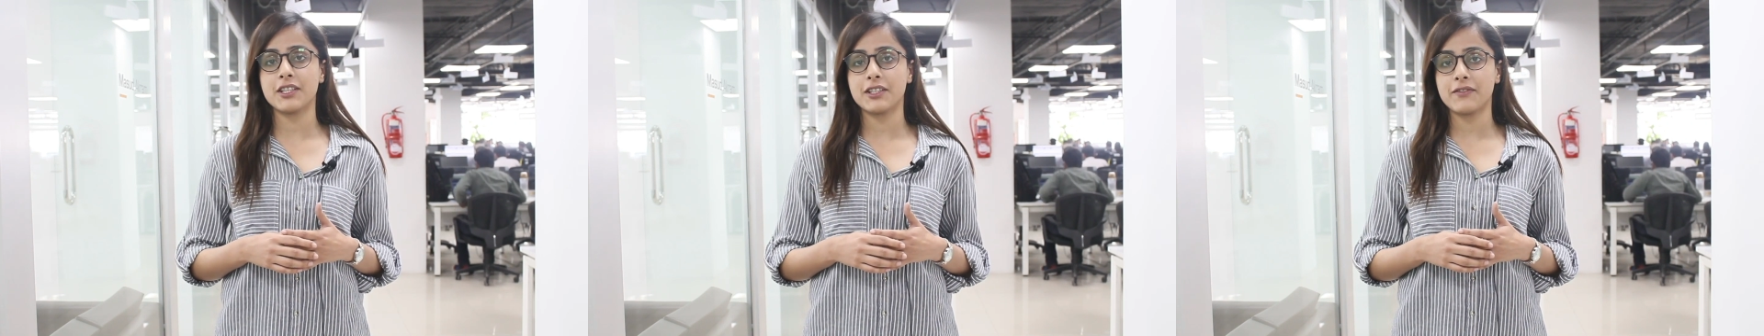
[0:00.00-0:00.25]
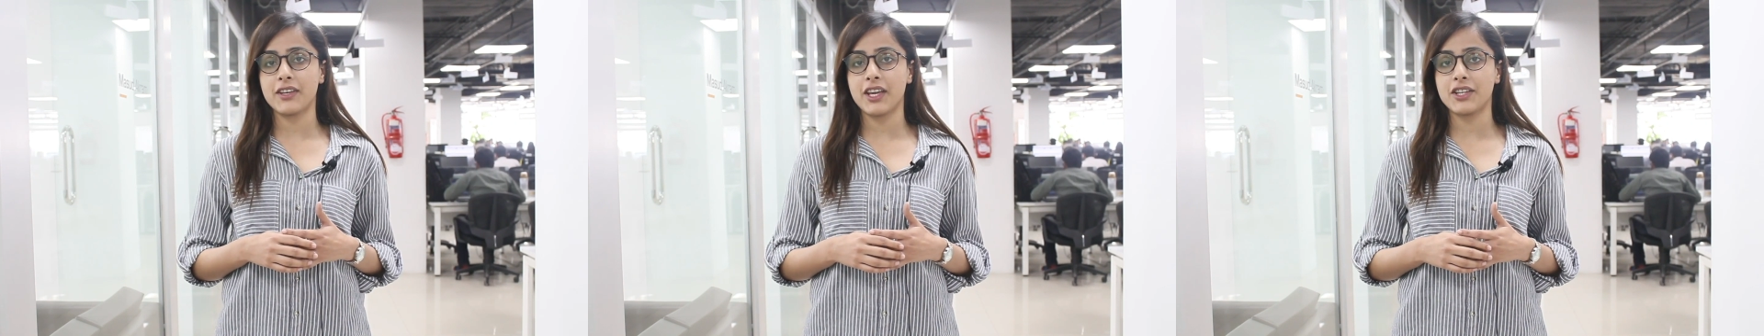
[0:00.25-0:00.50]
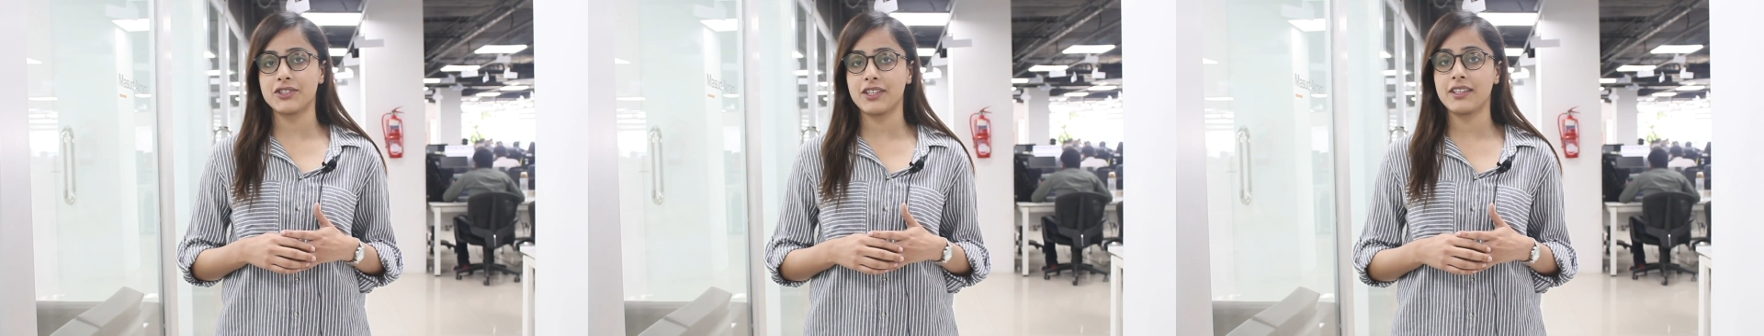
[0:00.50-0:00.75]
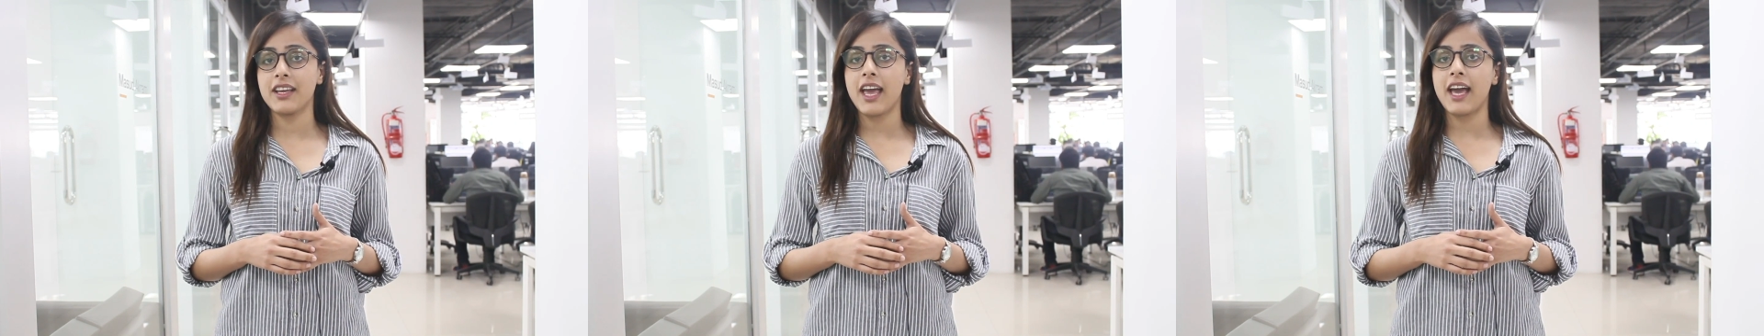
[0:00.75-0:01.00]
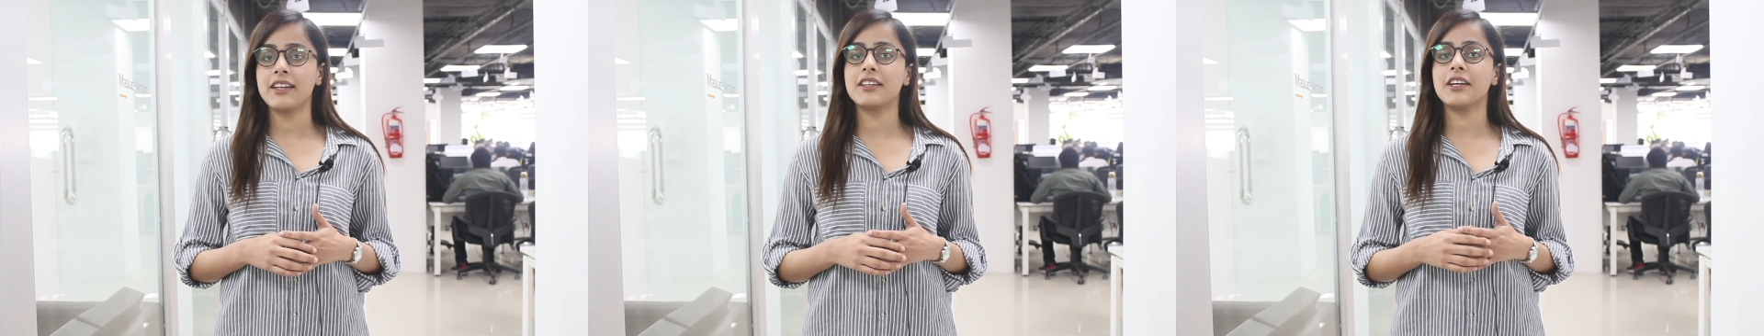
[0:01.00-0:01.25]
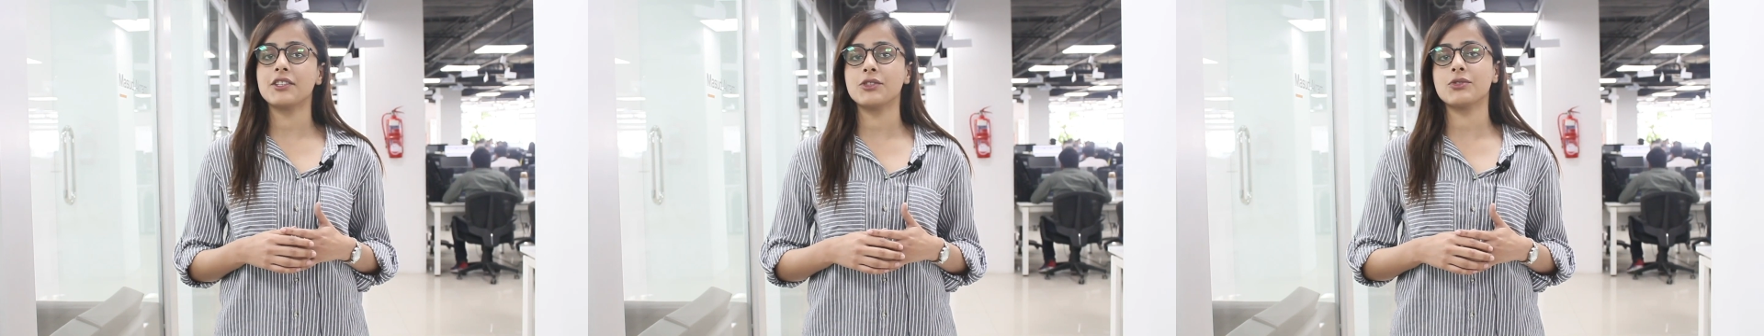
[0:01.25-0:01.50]
certification
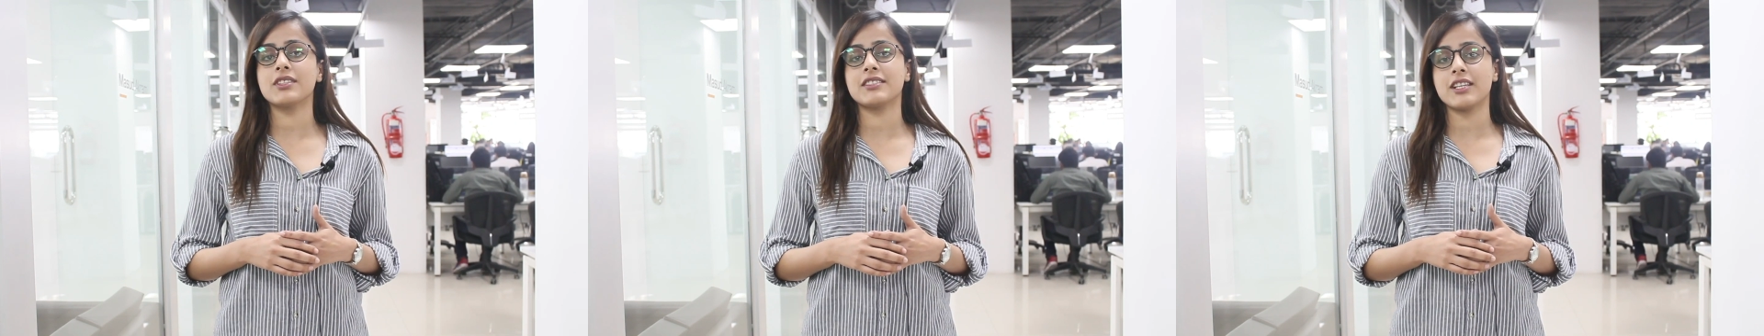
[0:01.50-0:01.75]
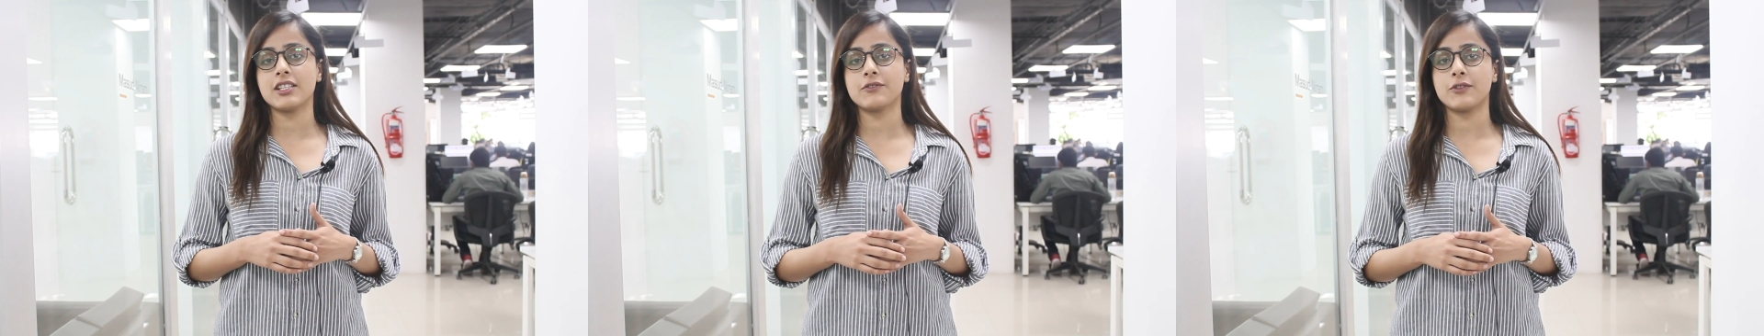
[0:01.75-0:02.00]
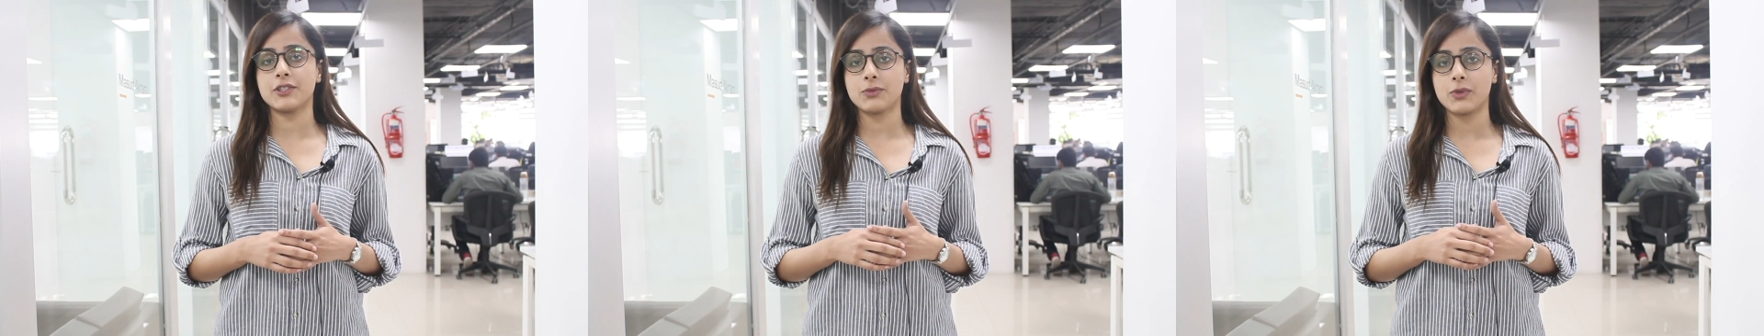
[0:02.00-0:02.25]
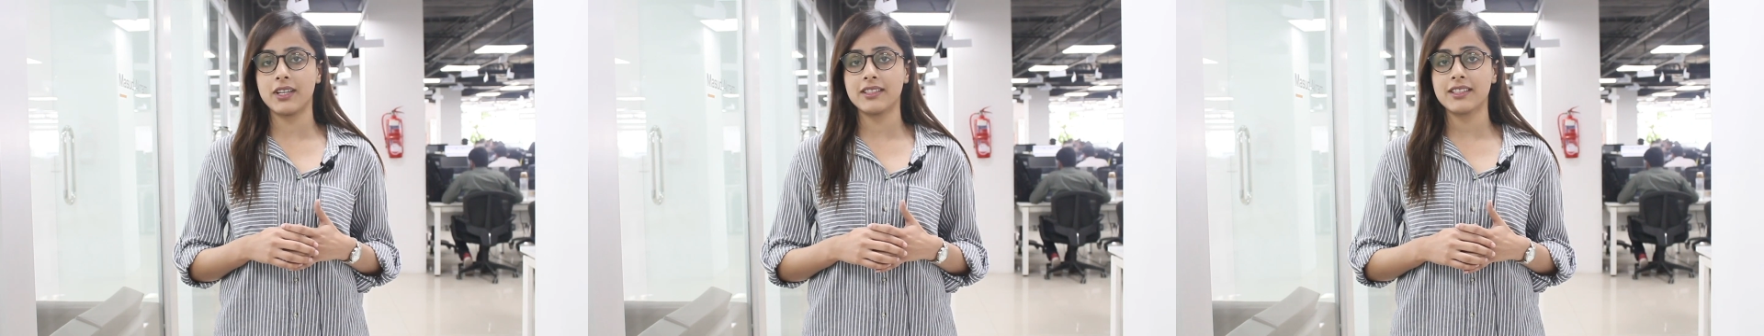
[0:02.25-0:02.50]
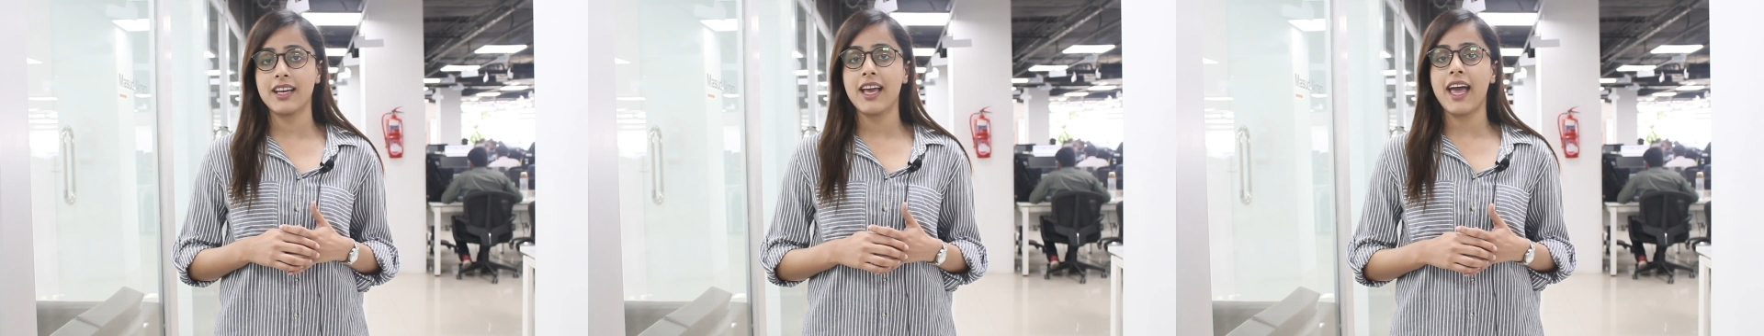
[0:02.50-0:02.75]
and get into the Salesforce world.